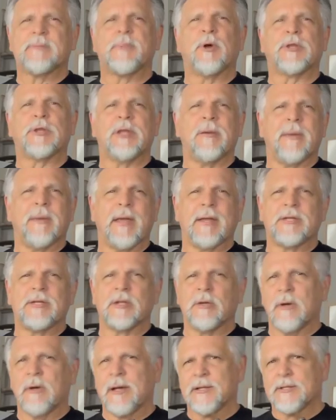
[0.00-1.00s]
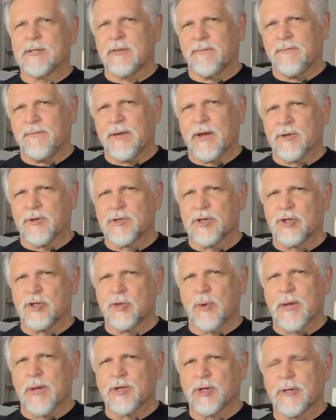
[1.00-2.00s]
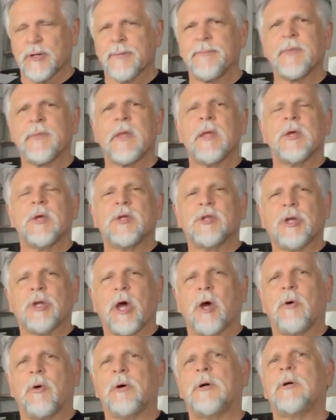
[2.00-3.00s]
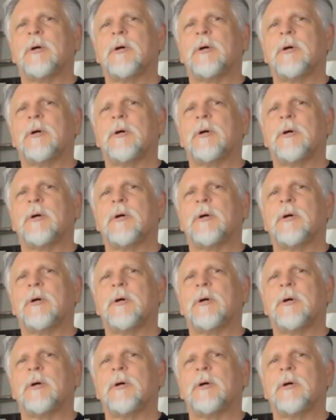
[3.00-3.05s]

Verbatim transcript: put them into a severe situation. So,